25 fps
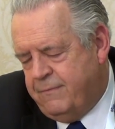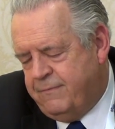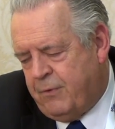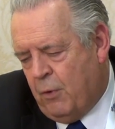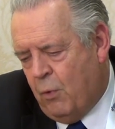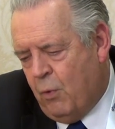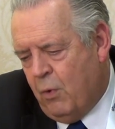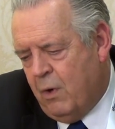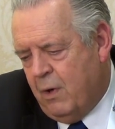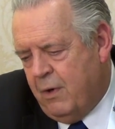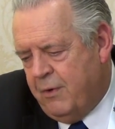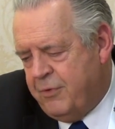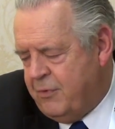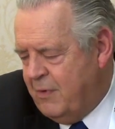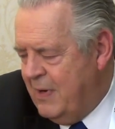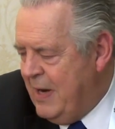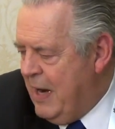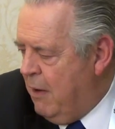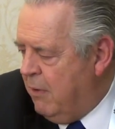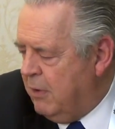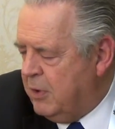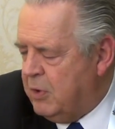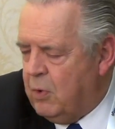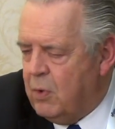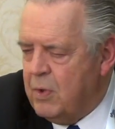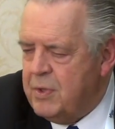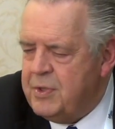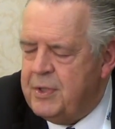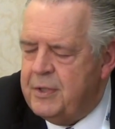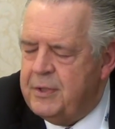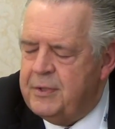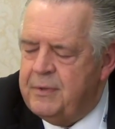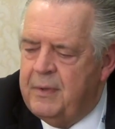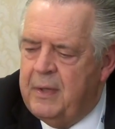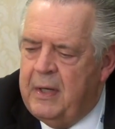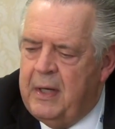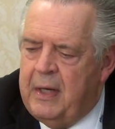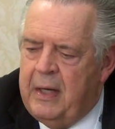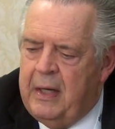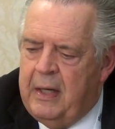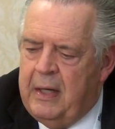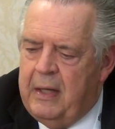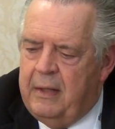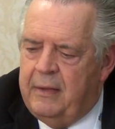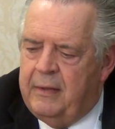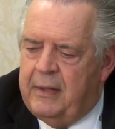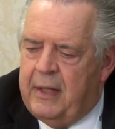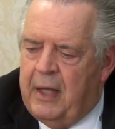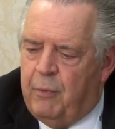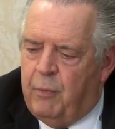four three-hour courses
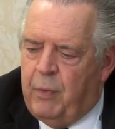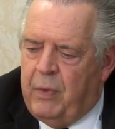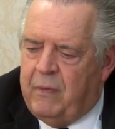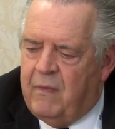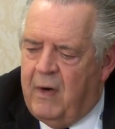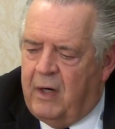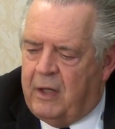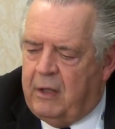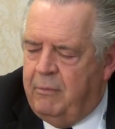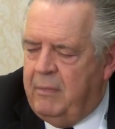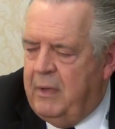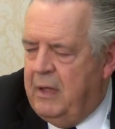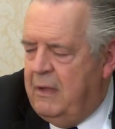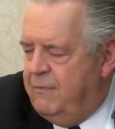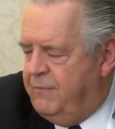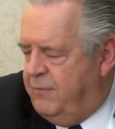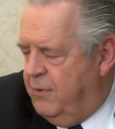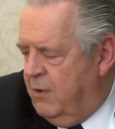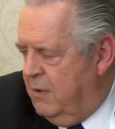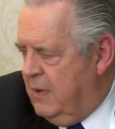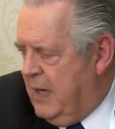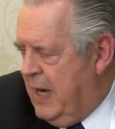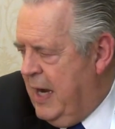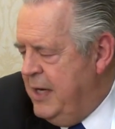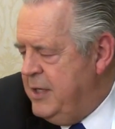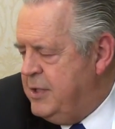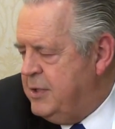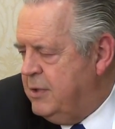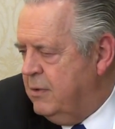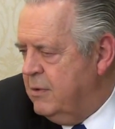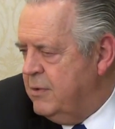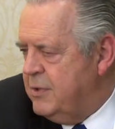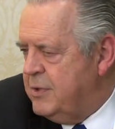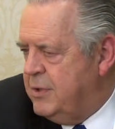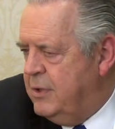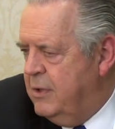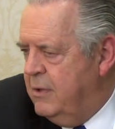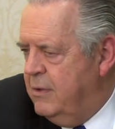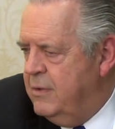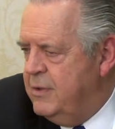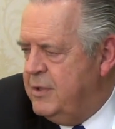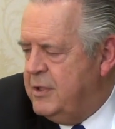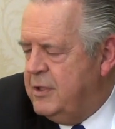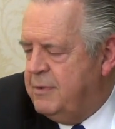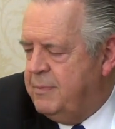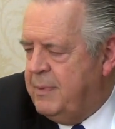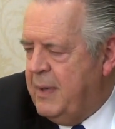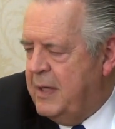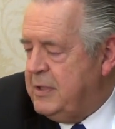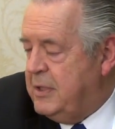that we recommend for high school
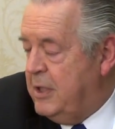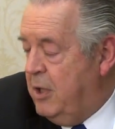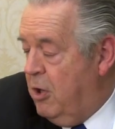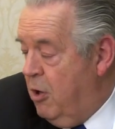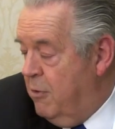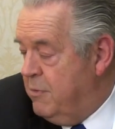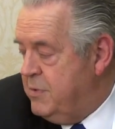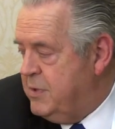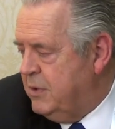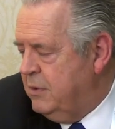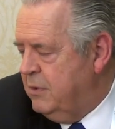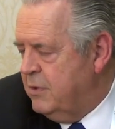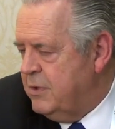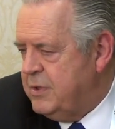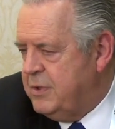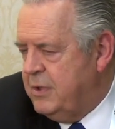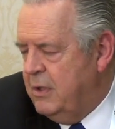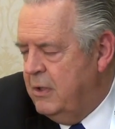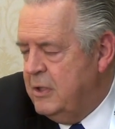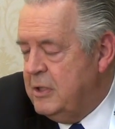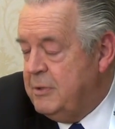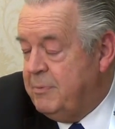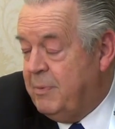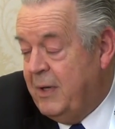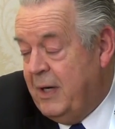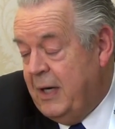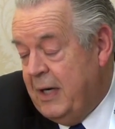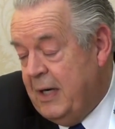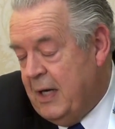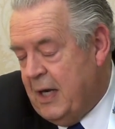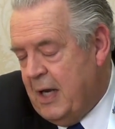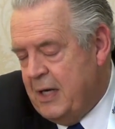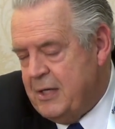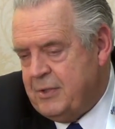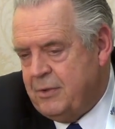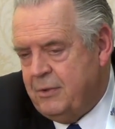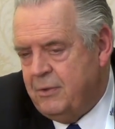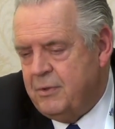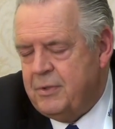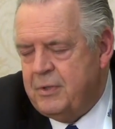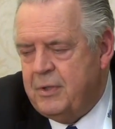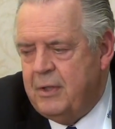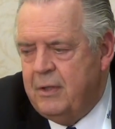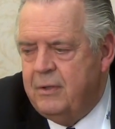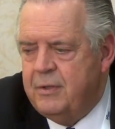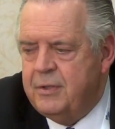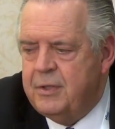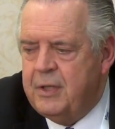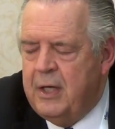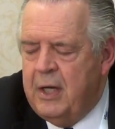students, especially homeschool students, but any high school
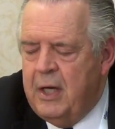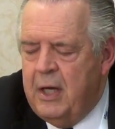students,